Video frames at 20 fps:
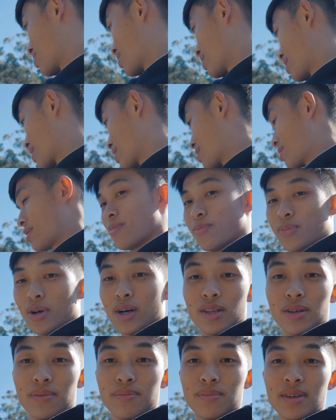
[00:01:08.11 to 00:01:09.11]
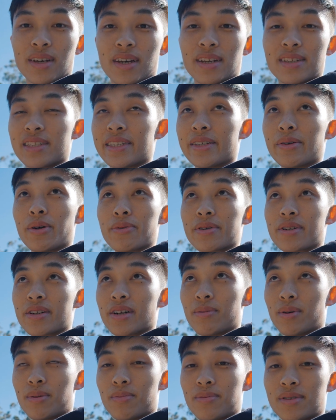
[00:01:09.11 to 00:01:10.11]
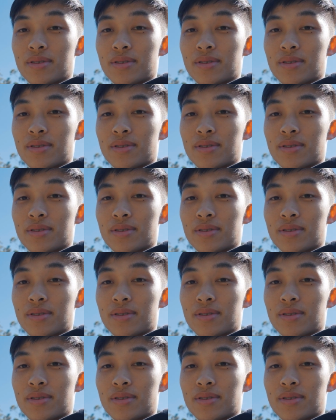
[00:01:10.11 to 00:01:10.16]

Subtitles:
try and get to the bottom and see what we come up